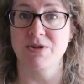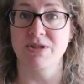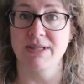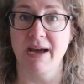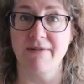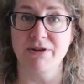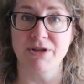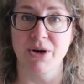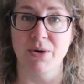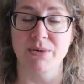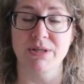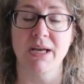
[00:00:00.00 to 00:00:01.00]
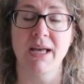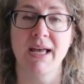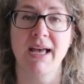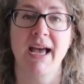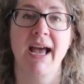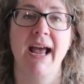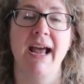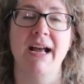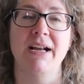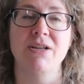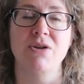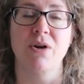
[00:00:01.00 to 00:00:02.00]
which is Evertote.
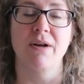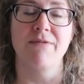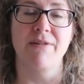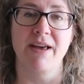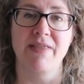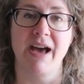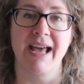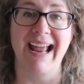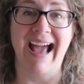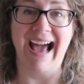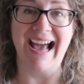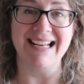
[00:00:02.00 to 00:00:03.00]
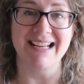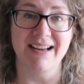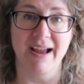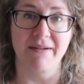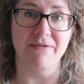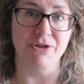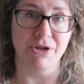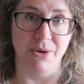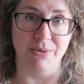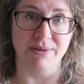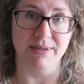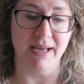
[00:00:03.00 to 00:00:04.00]
And you can find that at
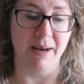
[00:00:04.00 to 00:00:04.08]
Evertotes.